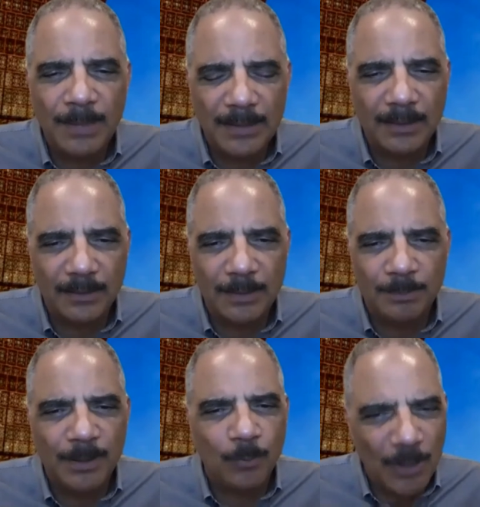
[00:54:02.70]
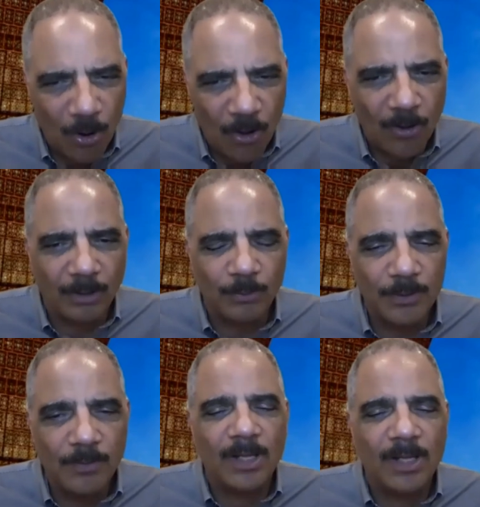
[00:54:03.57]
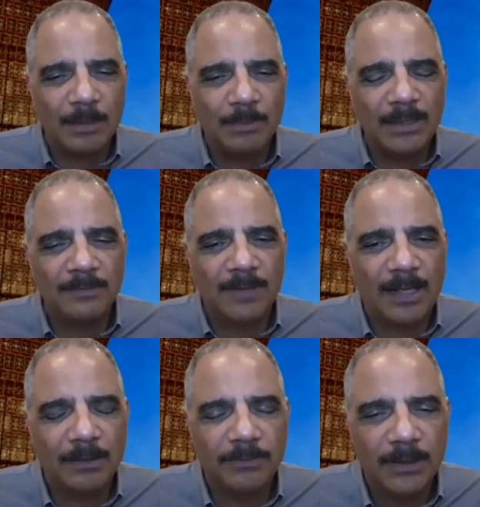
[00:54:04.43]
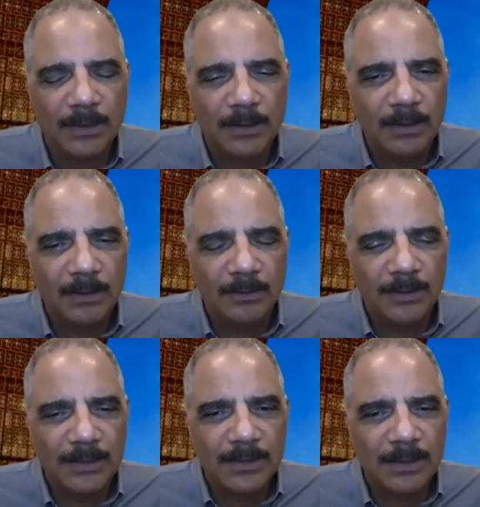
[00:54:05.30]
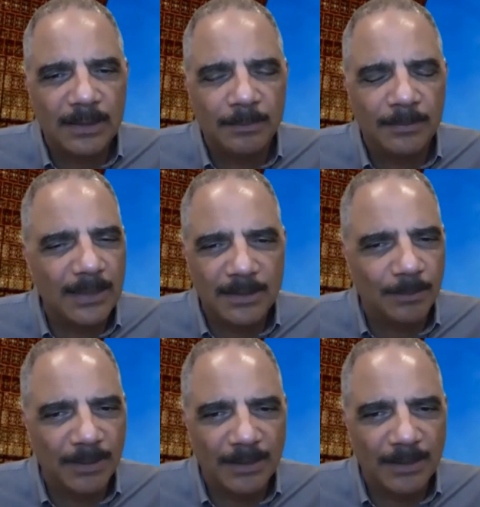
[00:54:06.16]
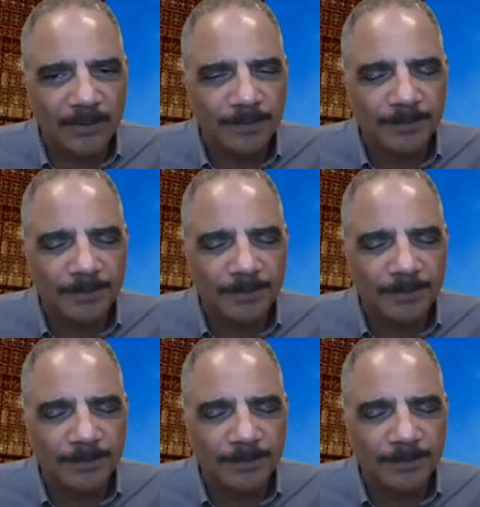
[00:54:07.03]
make that leap. But we all we all got to be involved, you know, at some at some level.